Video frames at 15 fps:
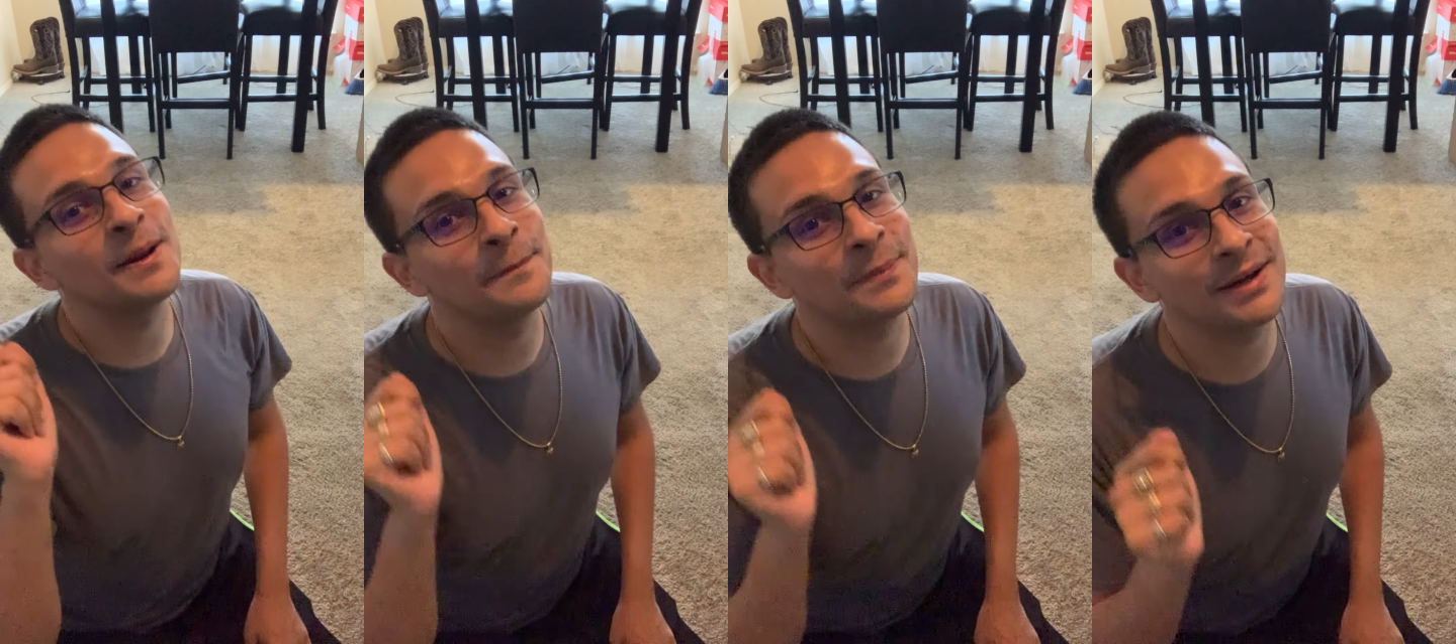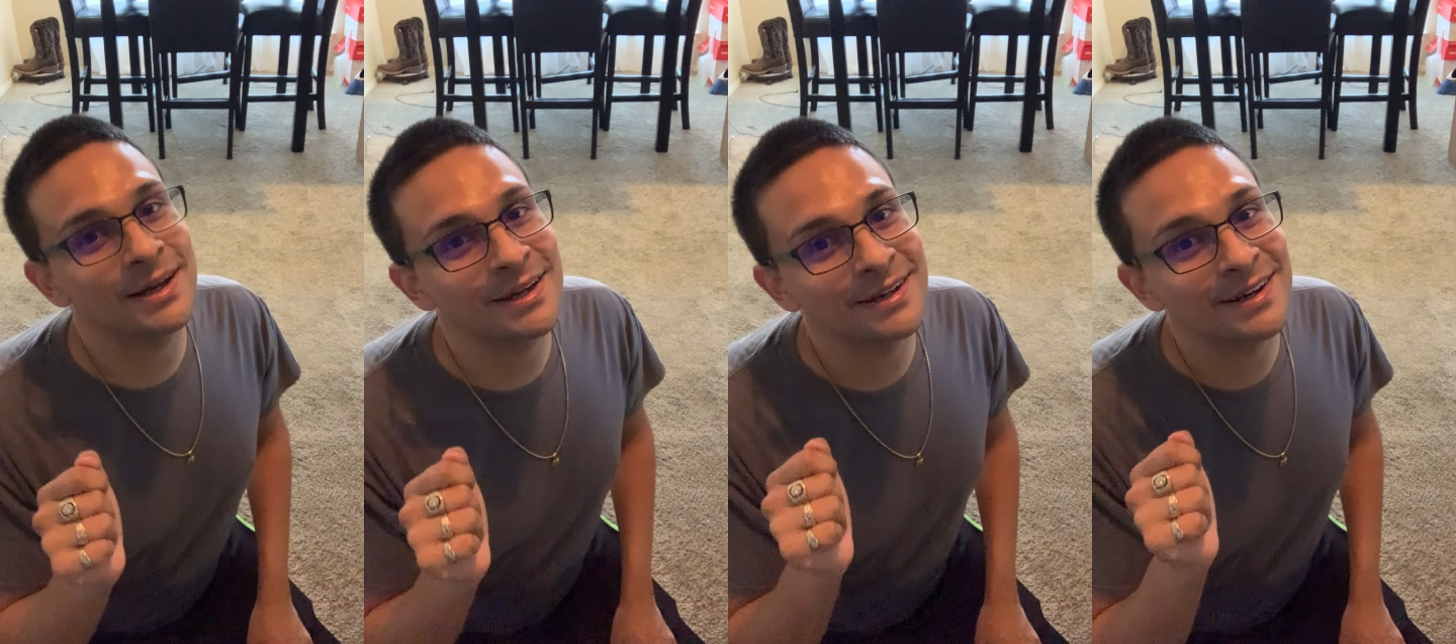
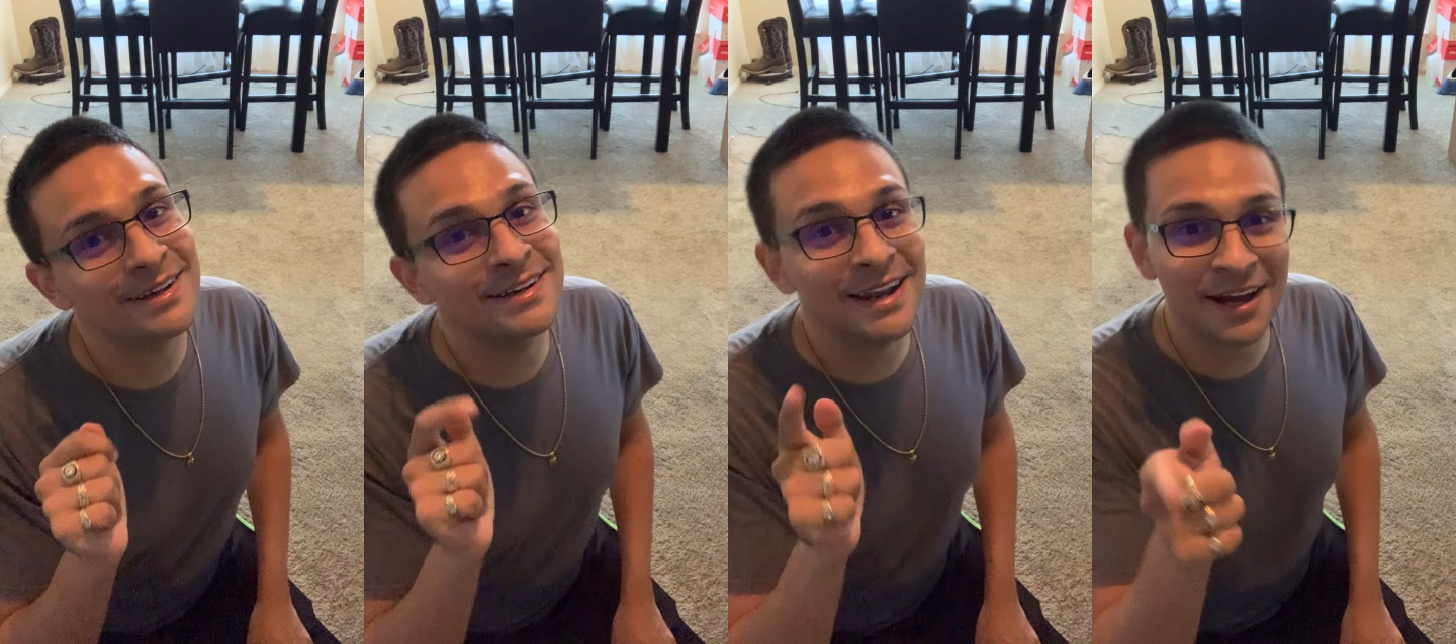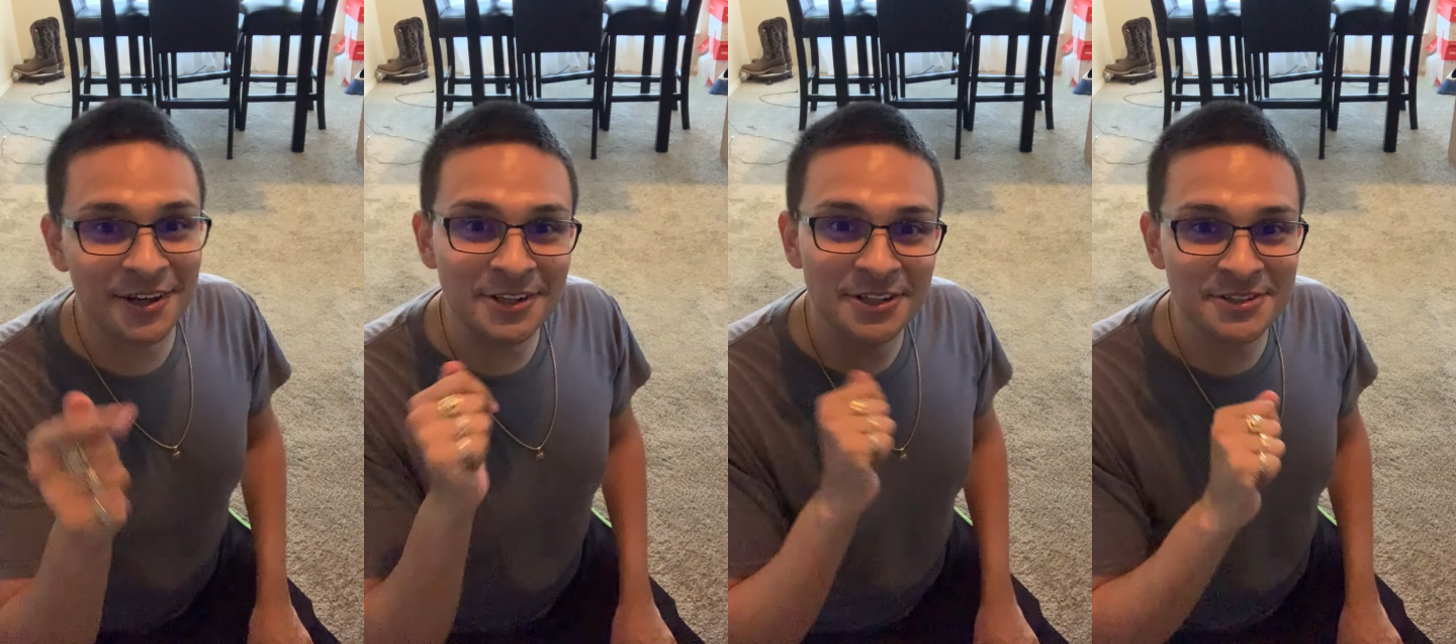but now
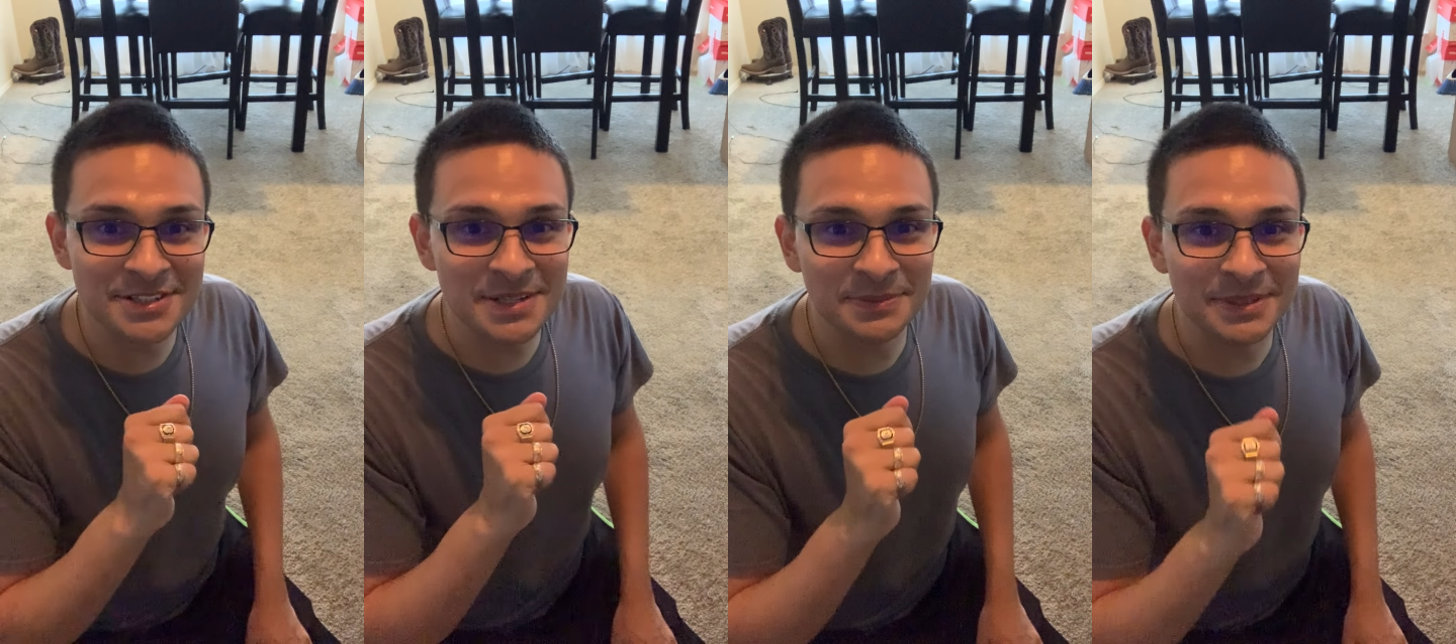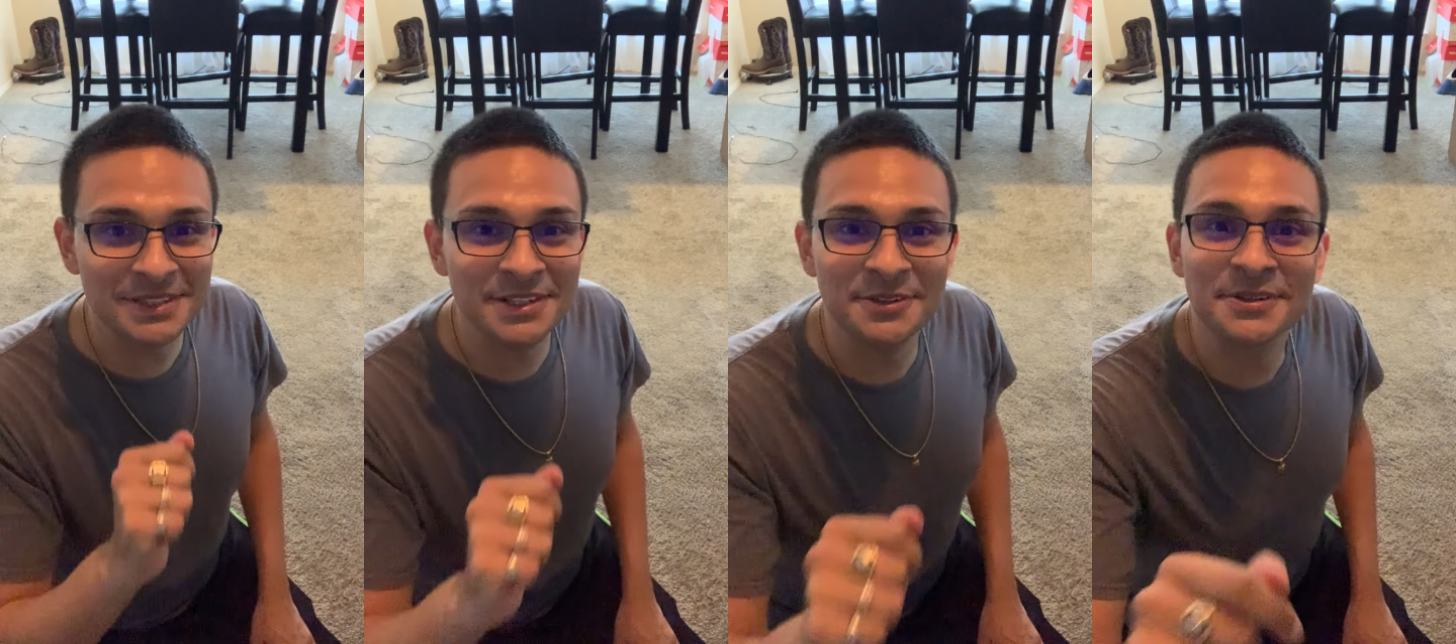you learned
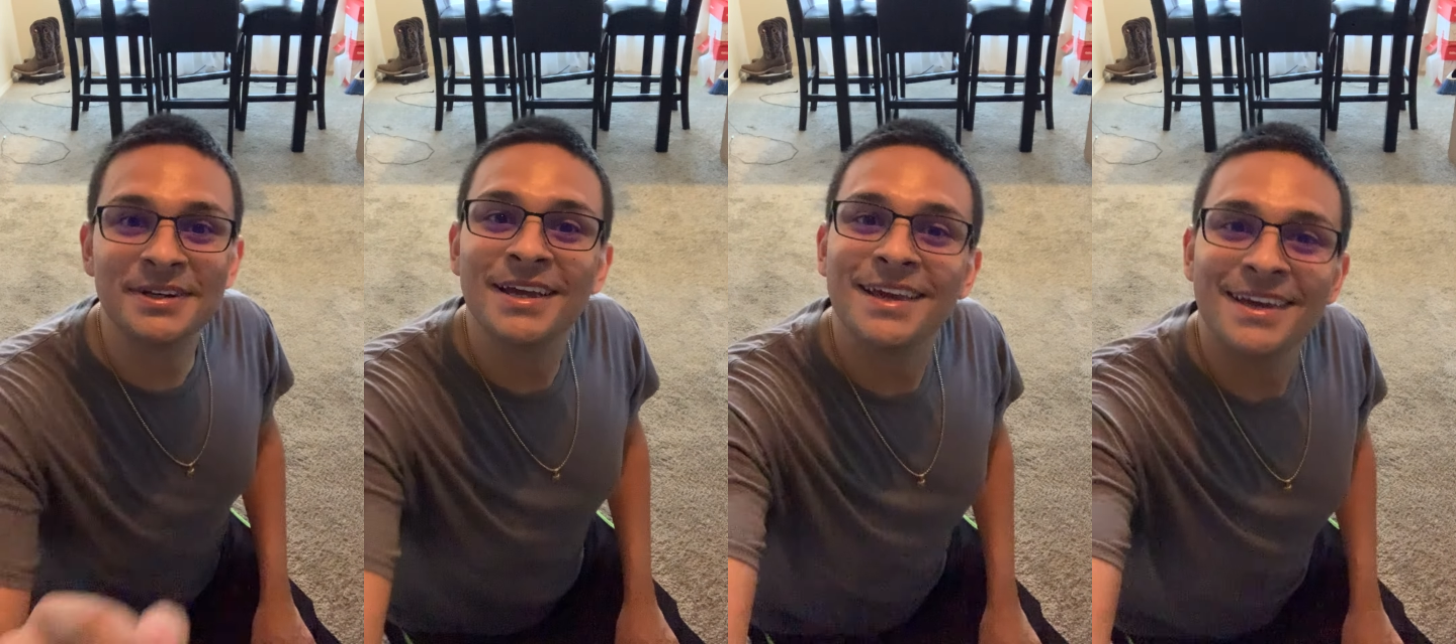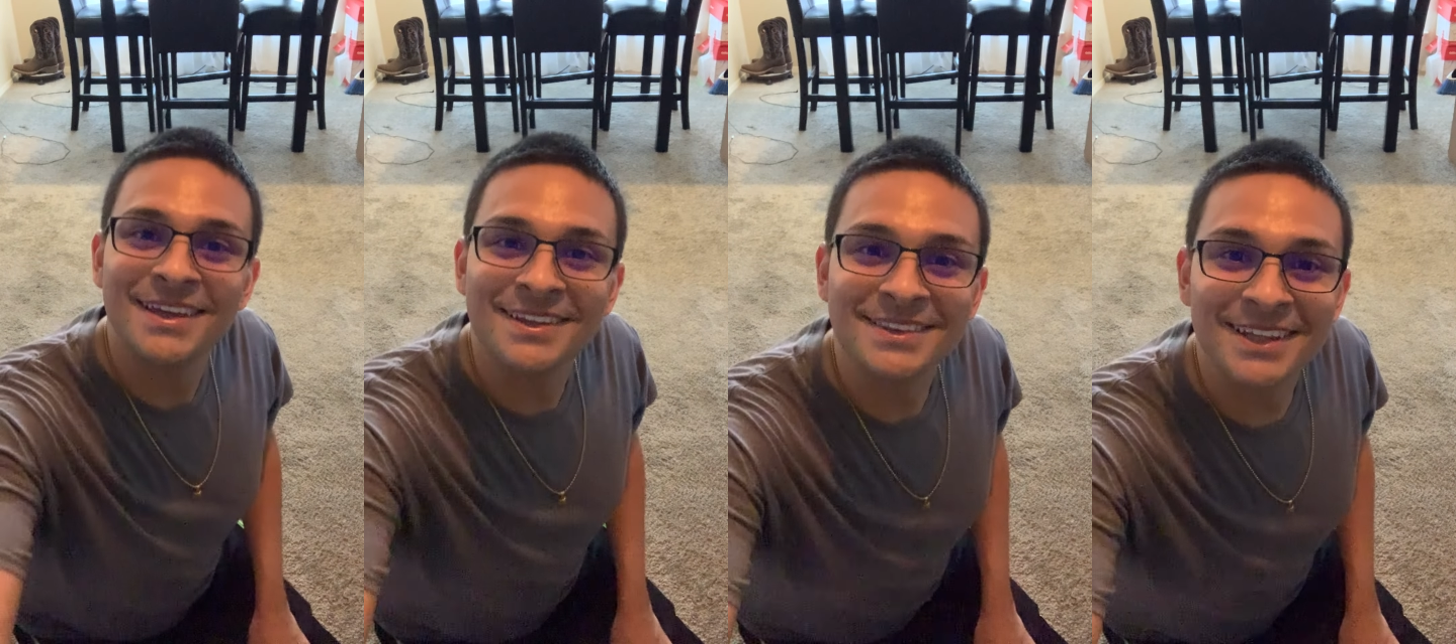something new.
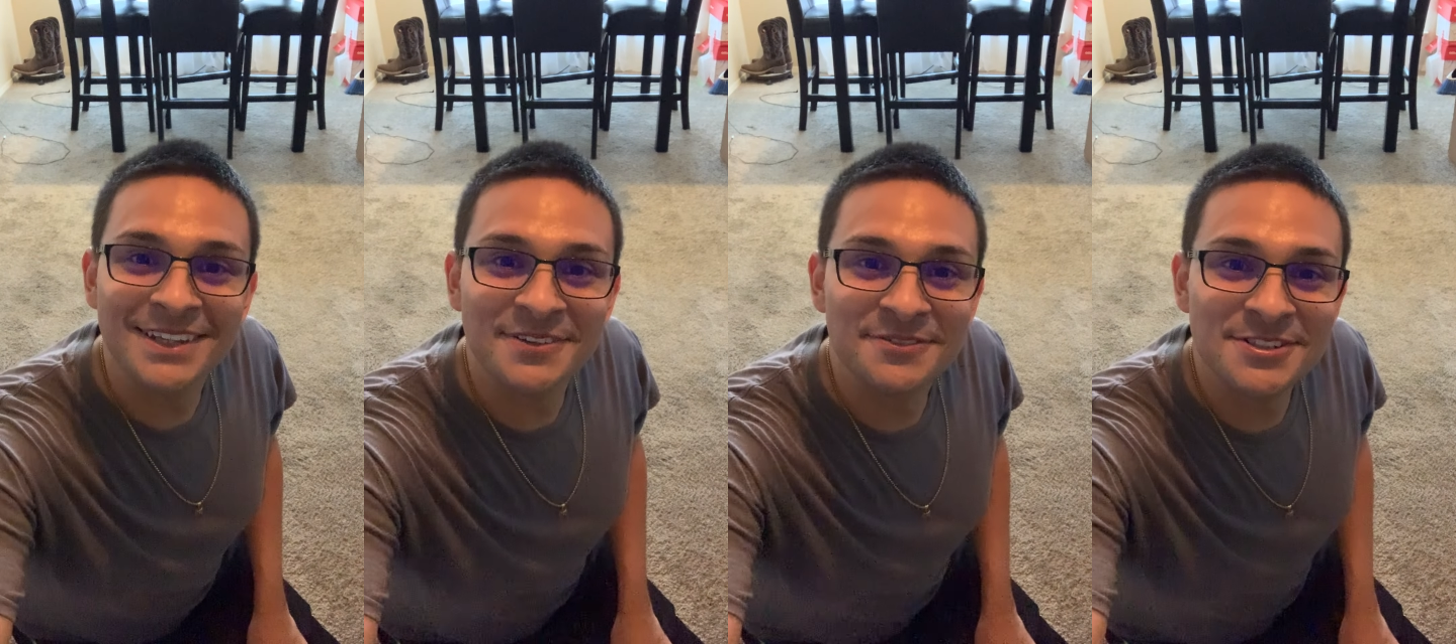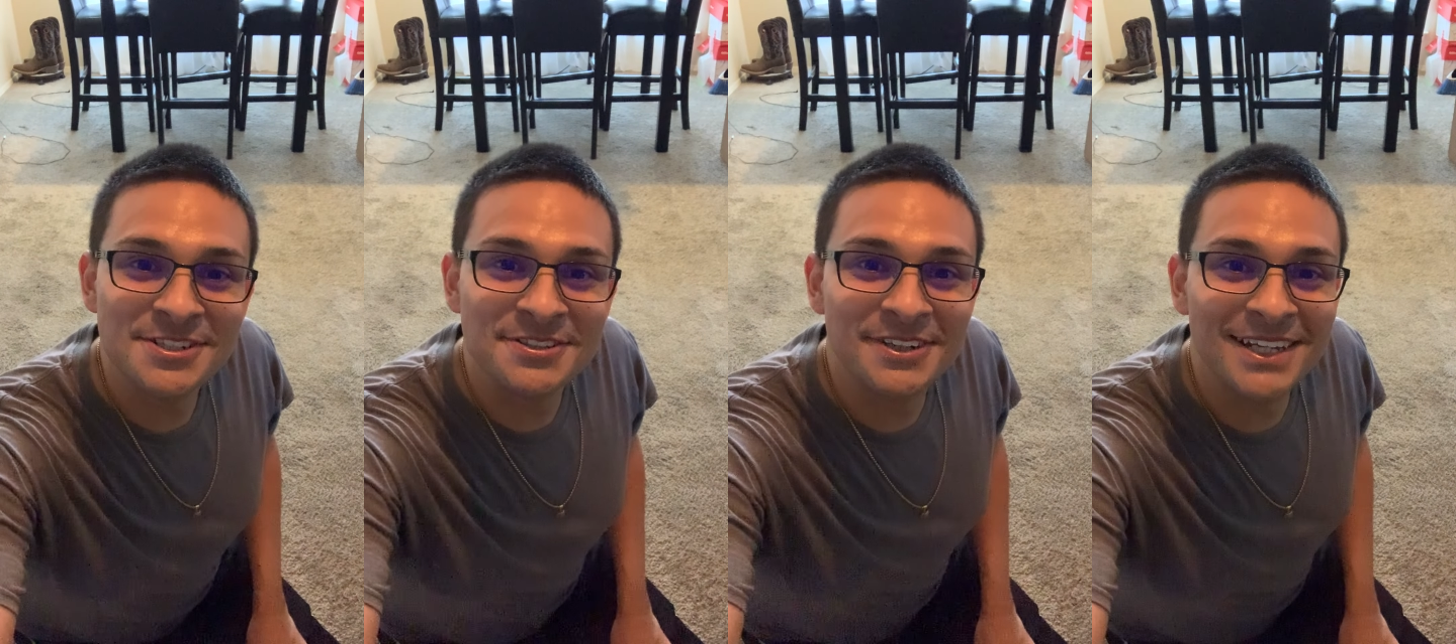Thank you for
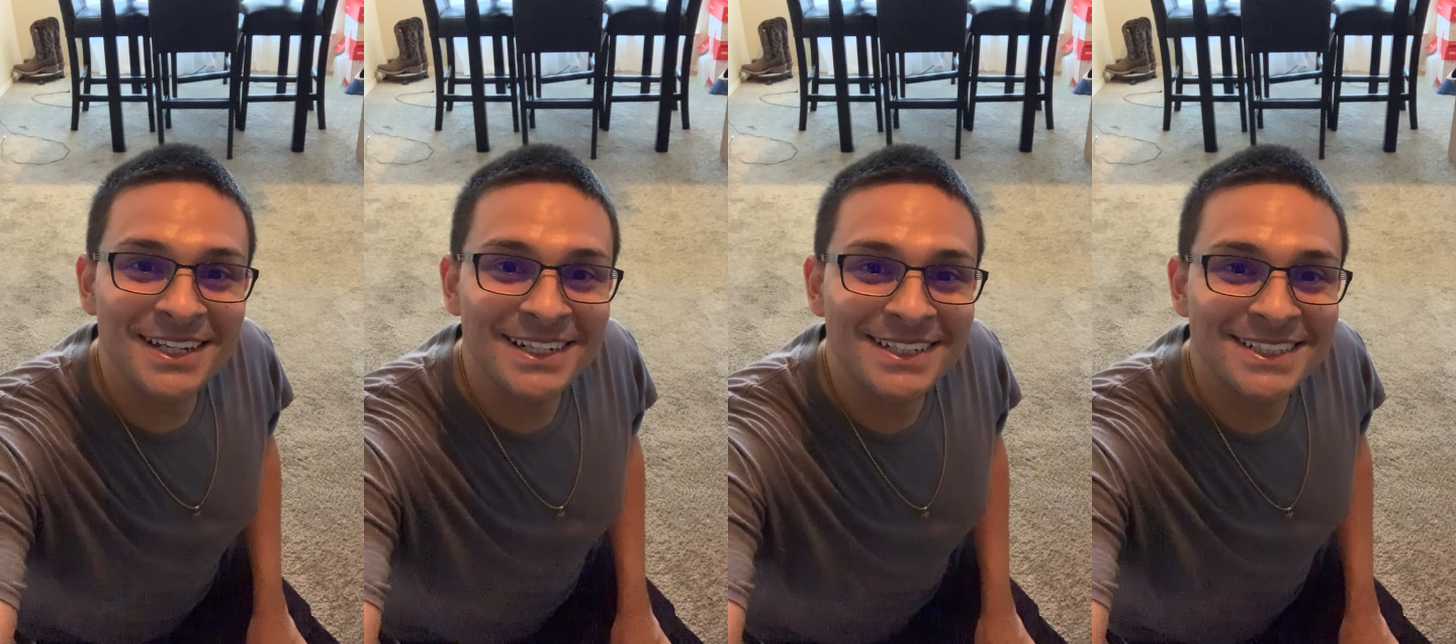tuning in.